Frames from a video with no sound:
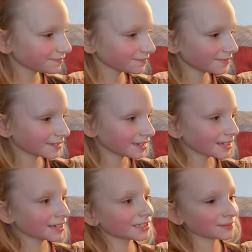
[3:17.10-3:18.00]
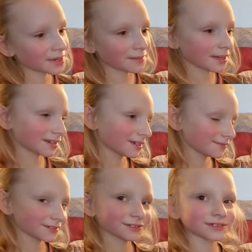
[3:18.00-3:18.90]
But, but I no, I would say
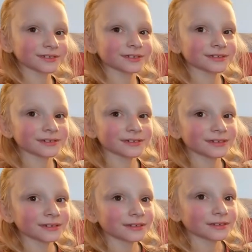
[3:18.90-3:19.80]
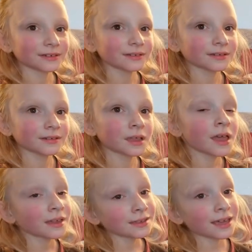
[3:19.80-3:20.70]
she is good at chasing away moose
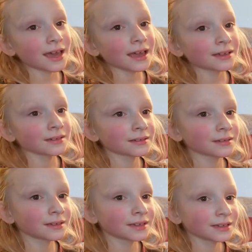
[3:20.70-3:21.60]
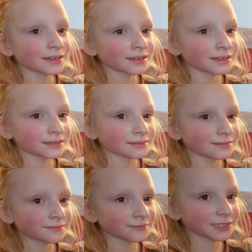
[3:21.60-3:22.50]
from the yeah. garden.
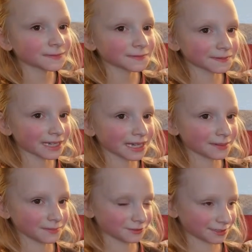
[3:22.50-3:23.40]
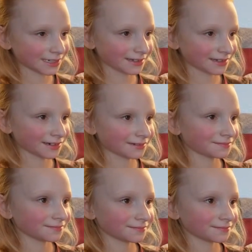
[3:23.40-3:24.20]
Once when we had a moose down there,